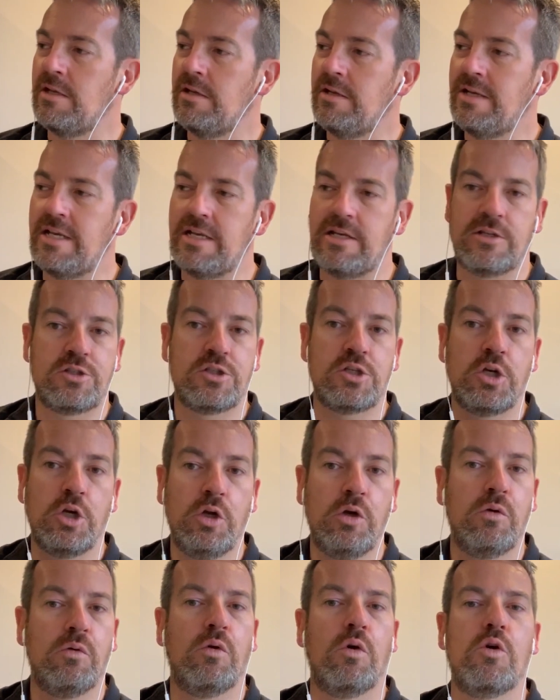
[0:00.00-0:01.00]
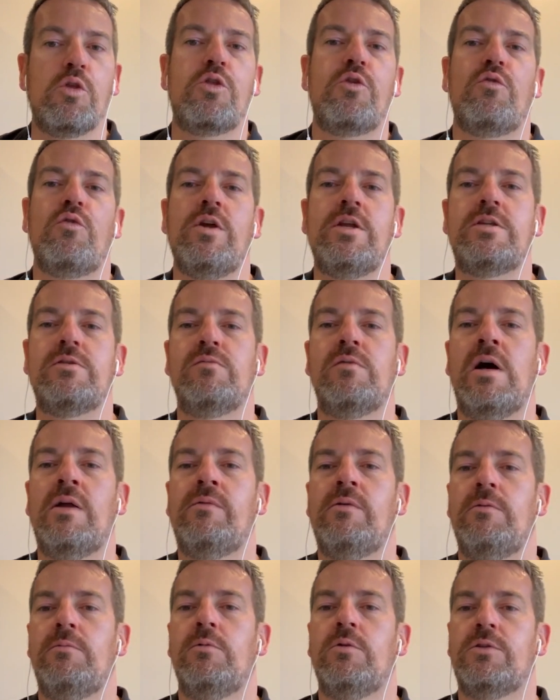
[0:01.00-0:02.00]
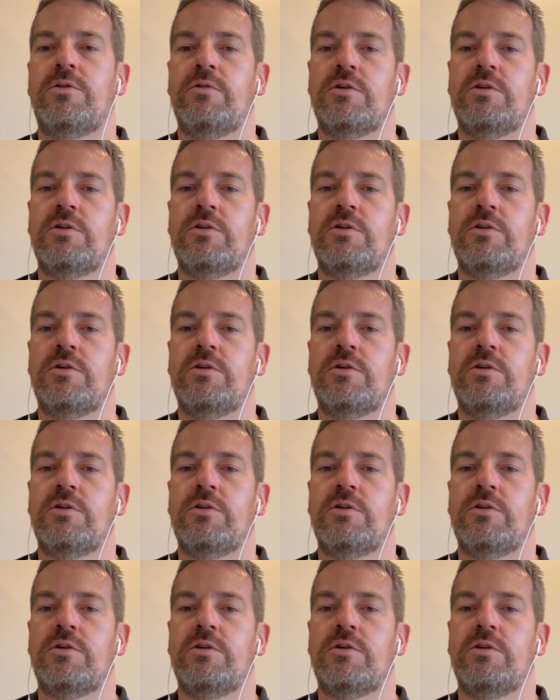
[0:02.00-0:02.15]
you need a 2 or 3 to 1 reward